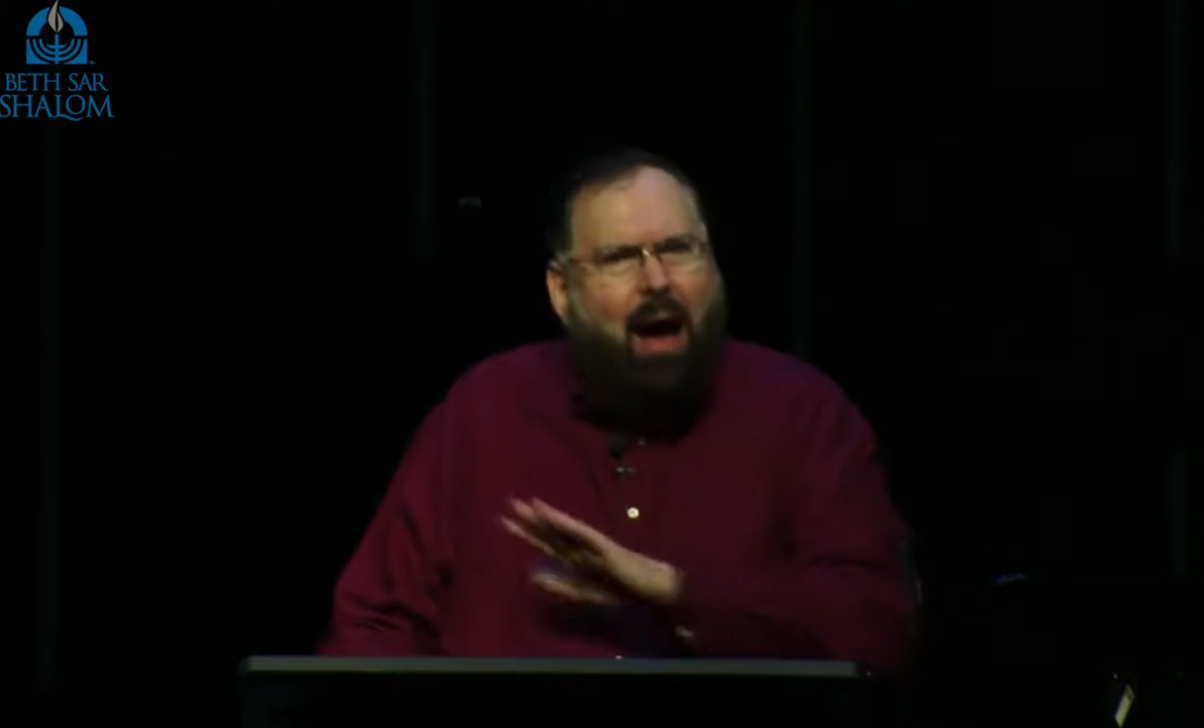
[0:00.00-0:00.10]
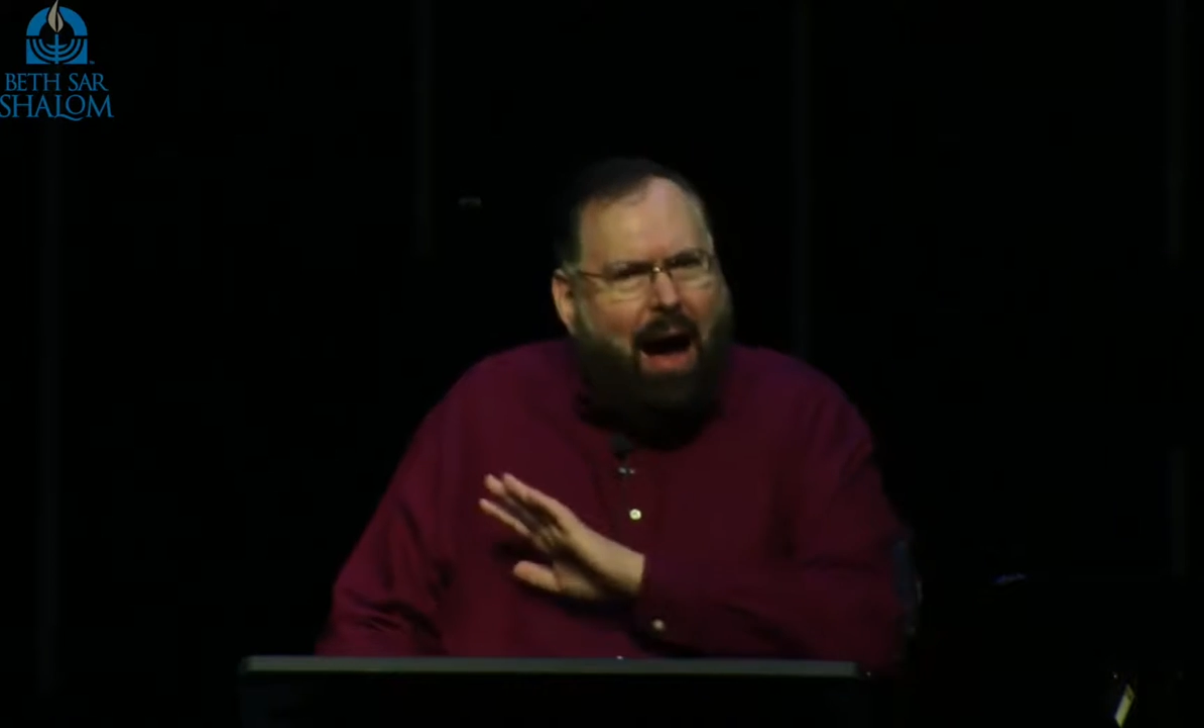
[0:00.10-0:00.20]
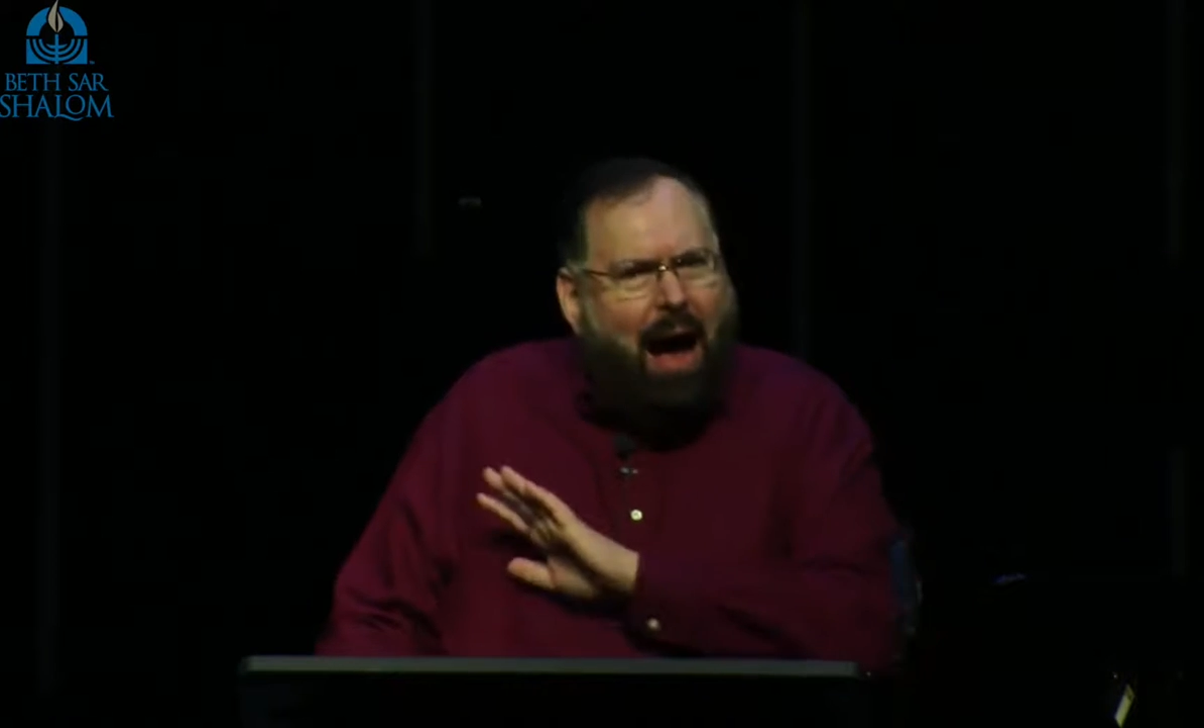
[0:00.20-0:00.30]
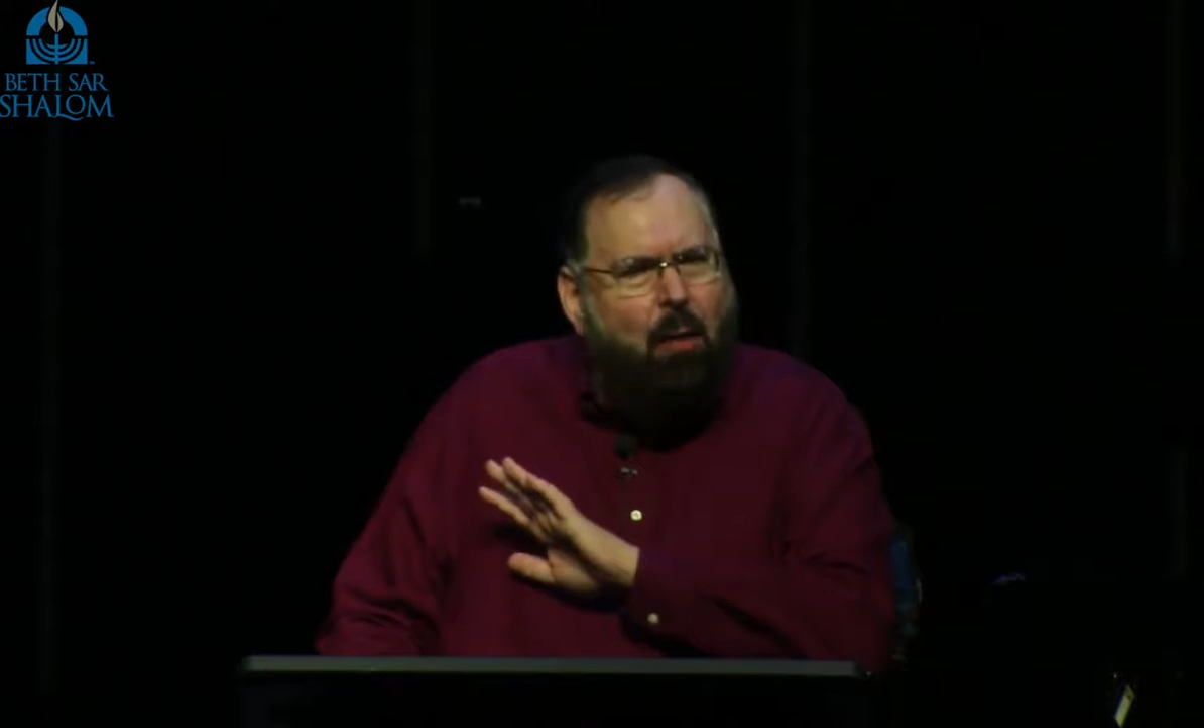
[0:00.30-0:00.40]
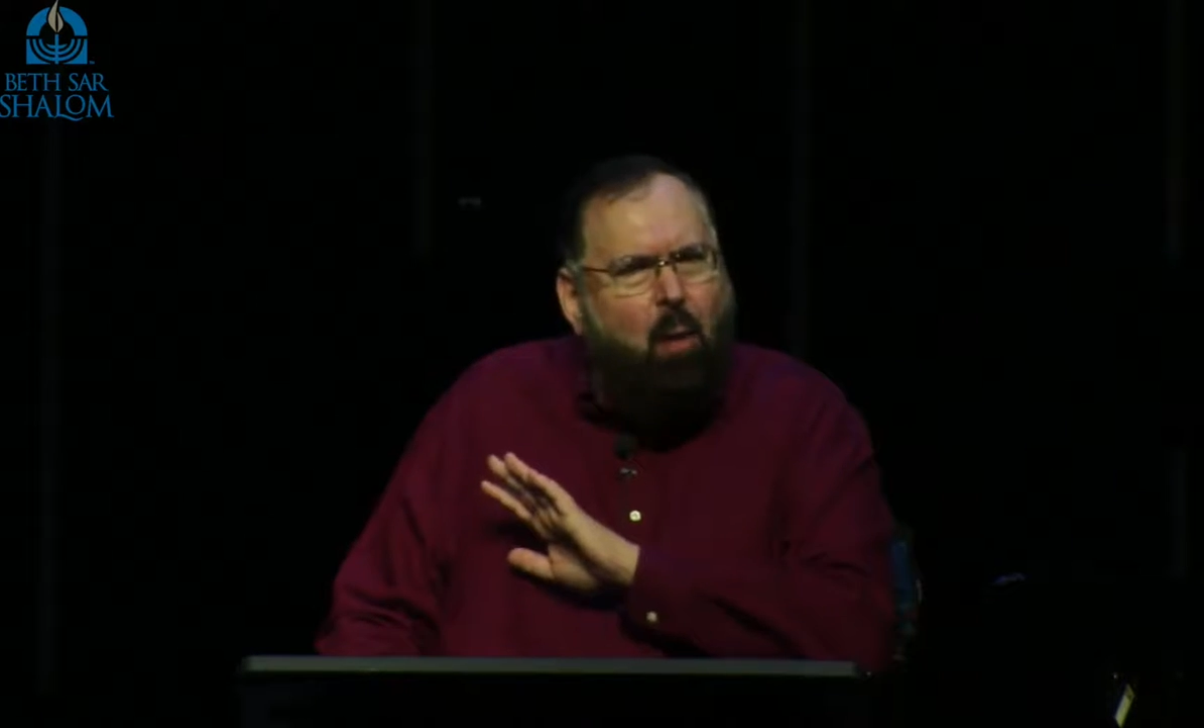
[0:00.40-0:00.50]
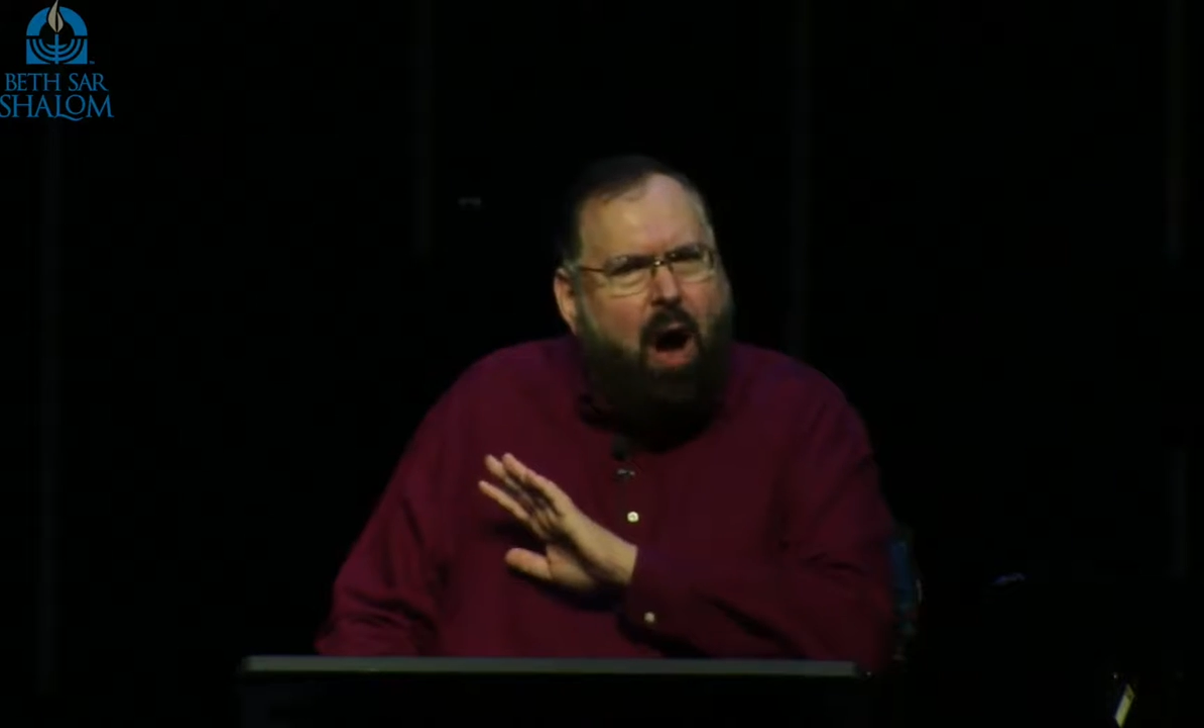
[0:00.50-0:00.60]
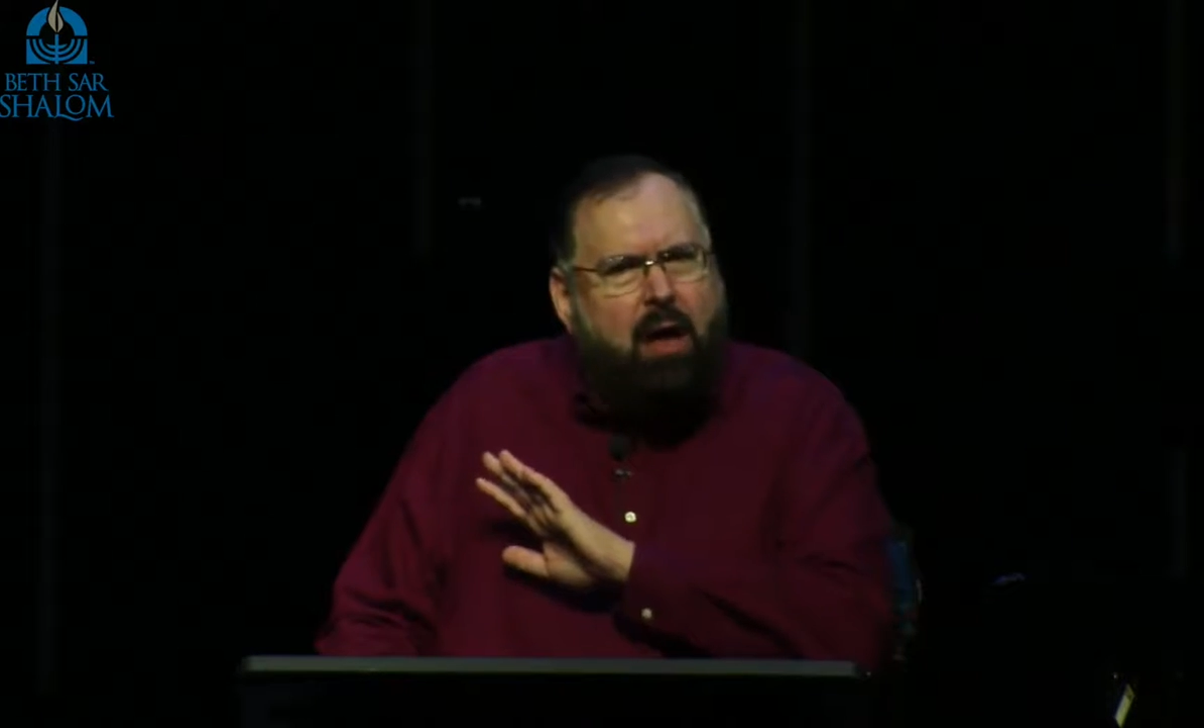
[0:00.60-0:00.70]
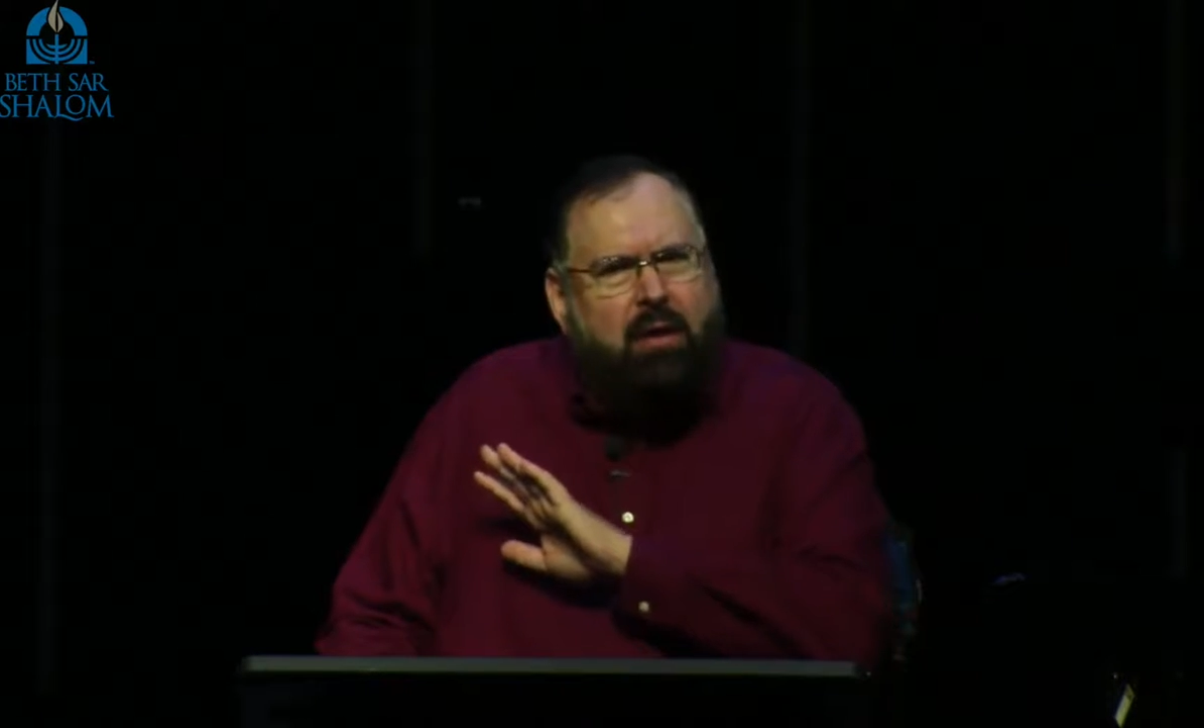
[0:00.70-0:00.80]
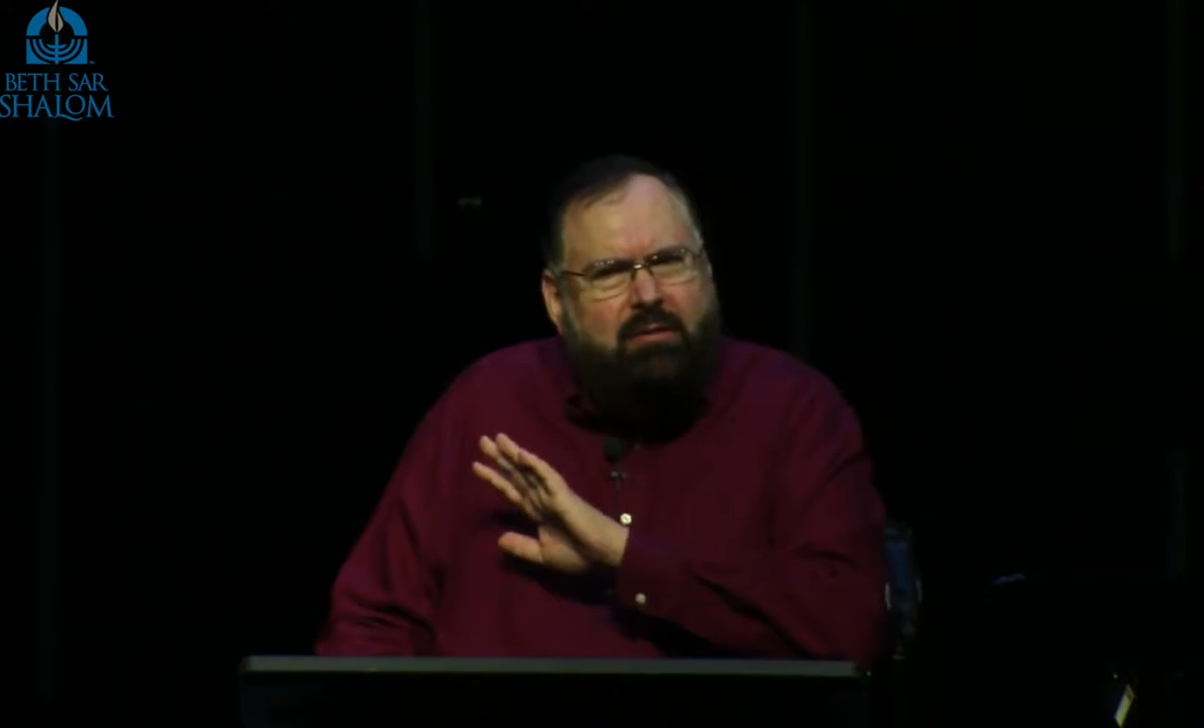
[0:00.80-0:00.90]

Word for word: I want a